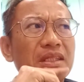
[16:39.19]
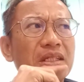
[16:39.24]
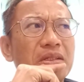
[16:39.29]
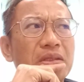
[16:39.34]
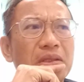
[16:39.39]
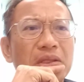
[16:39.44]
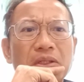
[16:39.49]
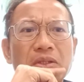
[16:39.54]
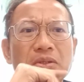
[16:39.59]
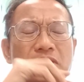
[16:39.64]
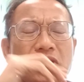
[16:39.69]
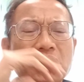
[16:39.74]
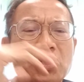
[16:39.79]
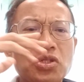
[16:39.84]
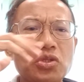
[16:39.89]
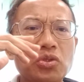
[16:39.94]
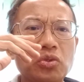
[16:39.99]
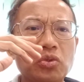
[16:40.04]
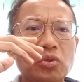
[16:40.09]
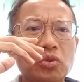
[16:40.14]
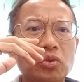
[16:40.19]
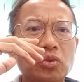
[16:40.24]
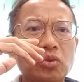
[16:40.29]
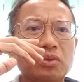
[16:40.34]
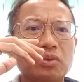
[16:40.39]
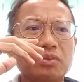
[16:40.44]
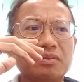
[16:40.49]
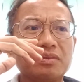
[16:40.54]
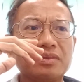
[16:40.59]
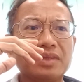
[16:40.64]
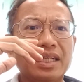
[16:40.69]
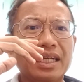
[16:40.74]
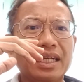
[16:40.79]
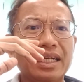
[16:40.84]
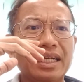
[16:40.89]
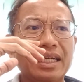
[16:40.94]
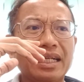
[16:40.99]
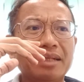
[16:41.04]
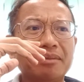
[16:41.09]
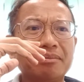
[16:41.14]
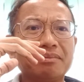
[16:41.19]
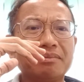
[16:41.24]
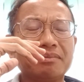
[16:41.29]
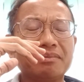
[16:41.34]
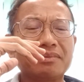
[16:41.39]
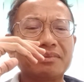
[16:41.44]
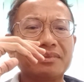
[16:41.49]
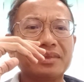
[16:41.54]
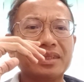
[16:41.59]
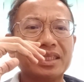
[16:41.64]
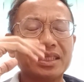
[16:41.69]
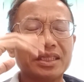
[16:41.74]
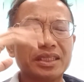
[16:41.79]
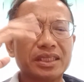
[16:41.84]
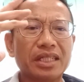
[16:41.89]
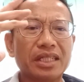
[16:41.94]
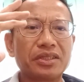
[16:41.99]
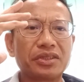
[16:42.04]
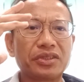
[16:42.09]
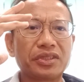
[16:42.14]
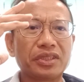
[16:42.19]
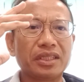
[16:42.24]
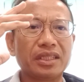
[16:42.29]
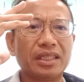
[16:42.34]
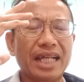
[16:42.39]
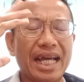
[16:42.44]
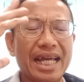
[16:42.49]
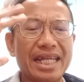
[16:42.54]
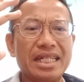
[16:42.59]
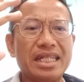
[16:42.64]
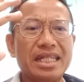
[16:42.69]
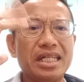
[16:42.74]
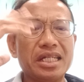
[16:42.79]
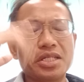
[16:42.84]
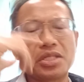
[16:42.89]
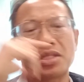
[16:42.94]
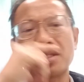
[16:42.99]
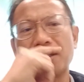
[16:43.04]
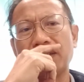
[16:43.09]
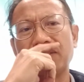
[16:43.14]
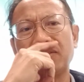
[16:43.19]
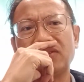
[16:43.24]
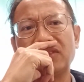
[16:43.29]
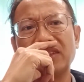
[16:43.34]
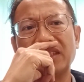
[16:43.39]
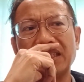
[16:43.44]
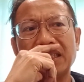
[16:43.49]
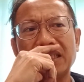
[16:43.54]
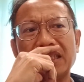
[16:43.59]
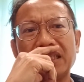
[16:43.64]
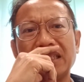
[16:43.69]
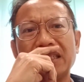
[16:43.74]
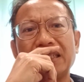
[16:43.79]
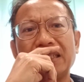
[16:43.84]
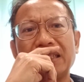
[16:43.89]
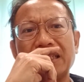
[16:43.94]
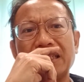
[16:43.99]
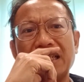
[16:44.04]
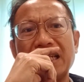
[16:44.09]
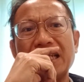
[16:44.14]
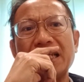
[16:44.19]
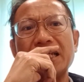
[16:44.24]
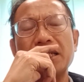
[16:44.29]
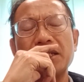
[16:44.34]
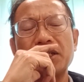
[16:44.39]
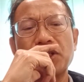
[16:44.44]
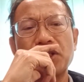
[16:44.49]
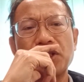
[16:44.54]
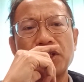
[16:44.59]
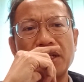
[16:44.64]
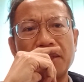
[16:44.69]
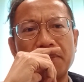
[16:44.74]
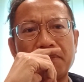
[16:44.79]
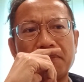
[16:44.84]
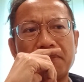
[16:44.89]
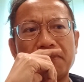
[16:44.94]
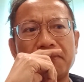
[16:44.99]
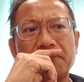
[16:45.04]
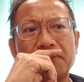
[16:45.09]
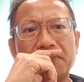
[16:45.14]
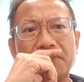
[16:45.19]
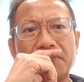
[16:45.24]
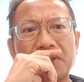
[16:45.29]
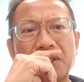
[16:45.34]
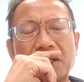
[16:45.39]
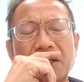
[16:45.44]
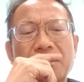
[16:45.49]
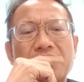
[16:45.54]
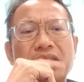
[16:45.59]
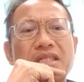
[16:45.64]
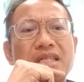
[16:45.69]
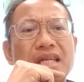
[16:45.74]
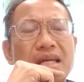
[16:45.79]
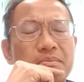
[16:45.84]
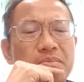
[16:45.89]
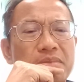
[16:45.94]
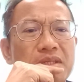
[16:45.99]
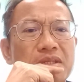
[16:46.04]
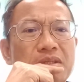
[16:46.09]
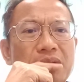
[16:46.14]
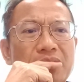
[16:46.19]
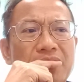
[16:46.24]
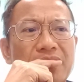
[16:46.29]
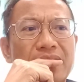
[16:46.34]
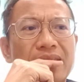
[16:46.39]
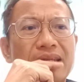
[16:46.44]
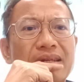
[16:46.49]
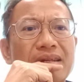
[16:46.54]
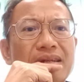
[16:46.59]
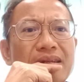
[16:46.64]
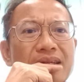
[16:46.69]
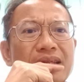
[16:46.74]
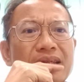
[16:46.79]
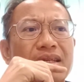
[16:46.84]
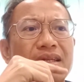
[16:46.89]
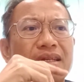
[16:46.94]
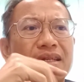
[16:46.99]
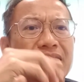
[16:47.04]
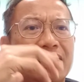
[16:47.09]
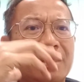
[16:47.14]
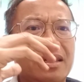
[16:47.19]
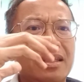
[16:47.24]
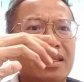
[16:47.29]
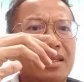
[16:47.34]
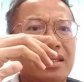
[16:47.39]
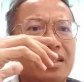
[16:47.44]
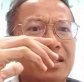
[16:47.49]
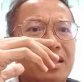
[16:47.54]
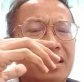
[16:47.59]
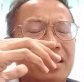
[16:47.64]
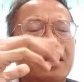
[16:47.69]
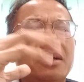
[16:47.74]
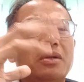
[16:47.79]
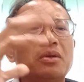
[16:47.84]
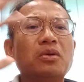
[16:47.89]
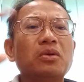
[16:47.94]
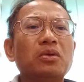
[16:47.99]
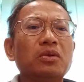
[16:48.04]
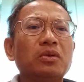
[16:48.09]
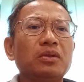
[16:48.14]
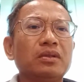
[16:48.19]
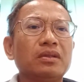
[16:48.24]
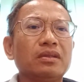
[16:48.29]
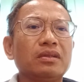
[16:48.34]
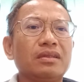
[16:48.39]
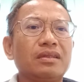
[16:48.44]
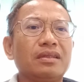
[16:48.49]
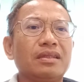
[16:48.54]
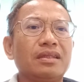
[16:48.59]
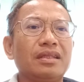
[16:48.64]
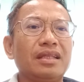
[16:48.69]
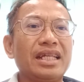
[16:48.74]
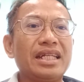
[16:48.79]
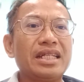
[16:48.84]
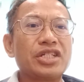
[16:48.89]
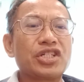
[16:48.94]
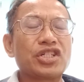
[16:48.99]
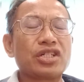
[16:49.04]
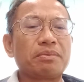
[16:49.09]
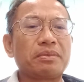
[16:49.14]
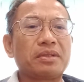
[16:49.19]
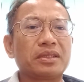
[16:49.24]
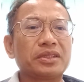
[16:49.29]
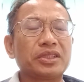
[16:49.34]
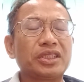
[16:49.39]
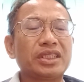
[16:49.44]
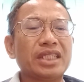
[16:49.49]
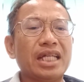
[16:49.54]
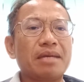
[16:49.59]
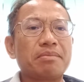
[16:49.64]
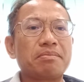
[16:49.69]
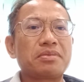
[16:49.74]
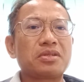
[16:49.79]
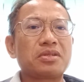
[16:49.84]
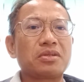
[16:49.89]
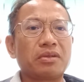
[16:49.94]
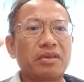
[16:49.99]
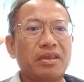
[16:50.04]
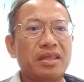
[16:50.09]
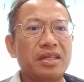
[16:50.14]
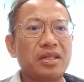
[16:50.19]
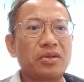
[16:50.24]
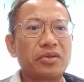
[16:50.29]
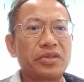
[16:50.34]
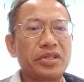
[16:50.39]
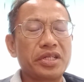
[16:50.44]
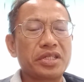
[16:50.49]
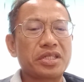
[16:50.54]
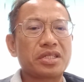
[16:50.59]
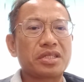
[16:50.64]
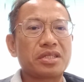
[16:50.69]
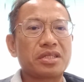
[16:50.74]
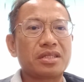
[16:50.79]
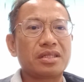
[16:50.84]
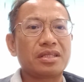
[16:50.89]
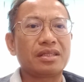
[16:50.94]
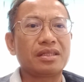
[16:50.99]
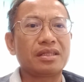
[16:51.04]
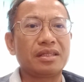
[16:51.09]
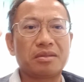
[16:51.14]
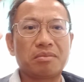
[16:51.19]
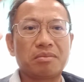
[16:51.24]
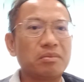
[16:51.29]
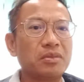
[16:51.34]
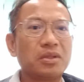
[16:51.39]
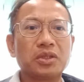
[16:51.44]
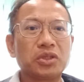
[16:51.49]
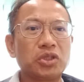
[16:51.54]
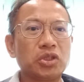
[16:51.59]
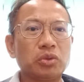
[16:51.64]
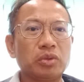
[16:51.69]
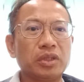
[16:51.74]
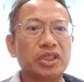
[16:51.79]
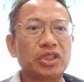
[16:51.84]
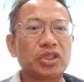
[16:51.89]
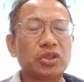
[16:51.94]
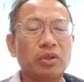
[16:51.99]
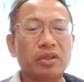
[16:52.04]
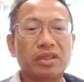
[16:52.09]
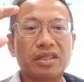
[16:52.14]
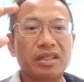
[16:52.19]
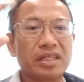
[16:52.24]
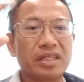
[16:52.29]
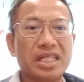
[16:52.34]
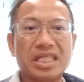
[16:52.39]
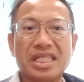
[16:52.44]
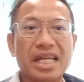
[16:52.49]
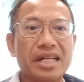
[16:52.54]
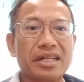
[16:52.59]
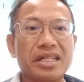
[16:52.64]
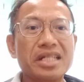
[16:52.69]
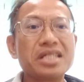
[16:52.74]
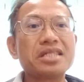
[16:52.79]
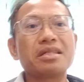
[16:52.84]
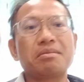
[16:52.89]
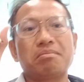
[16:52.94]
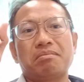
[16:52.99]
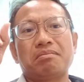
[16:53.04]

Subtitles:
those two uh, central ideas of leadership concepts, okay. The old leadership concepts or theories is more towards authoritarianism,